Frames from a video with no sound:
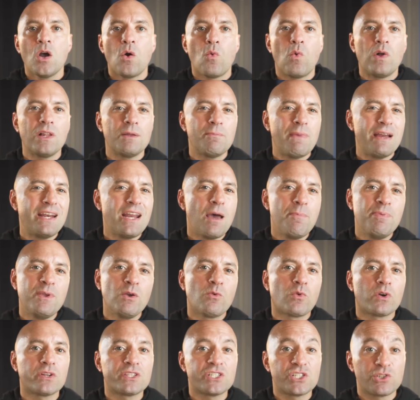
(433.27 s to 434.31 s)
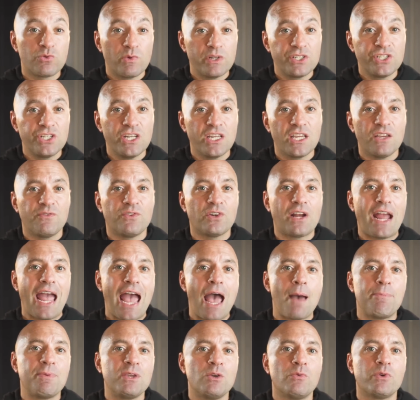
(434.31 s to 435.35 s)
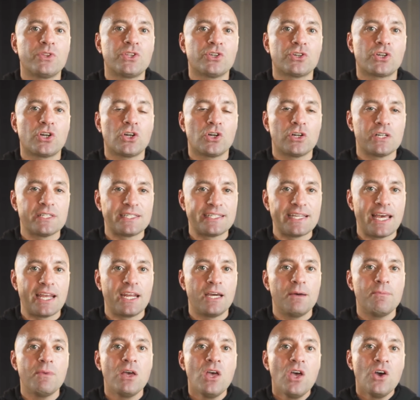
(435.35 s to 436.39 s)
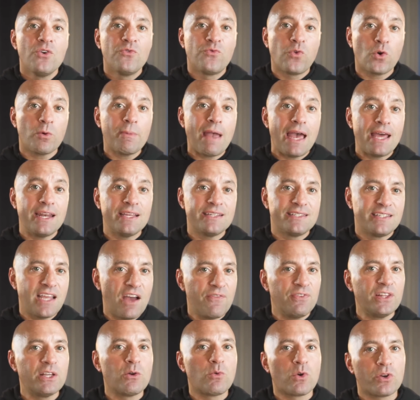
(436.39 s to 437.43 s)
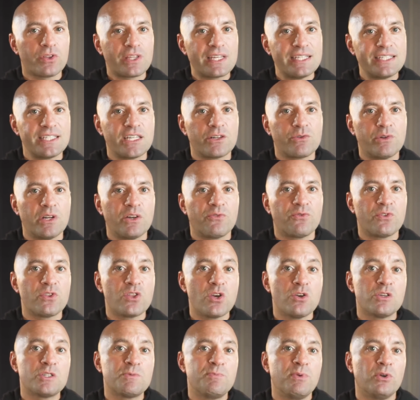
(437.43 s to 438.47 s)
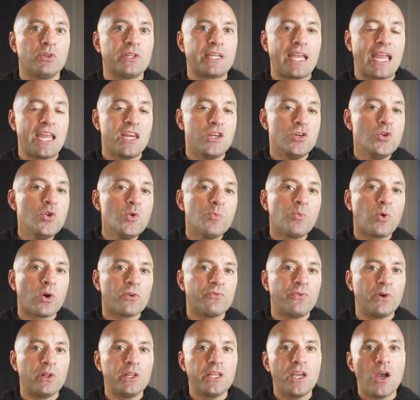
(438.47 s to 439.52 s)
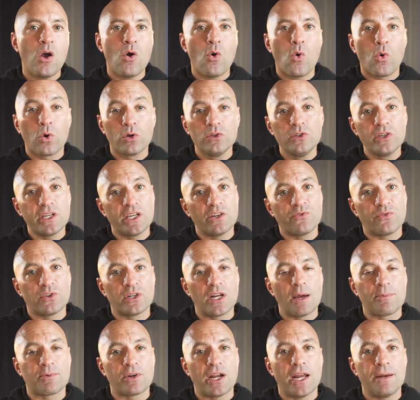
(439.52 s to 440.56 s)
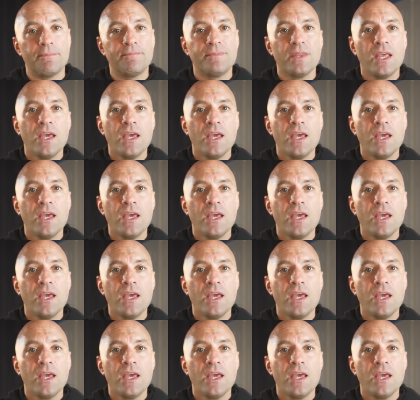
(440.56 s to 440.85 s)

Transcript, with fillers: While it might not be worth switching if you're happy with your current setup, Format is definitely worth considering for those building a new portfolio or looking for an upgrade.